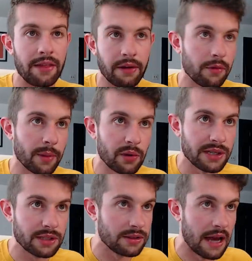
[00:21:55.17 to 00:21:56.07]
I think from like
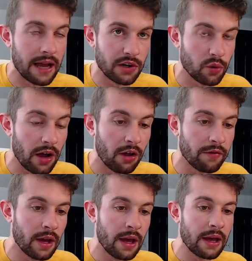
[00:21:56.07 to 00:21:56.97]
weeks 9 to 12,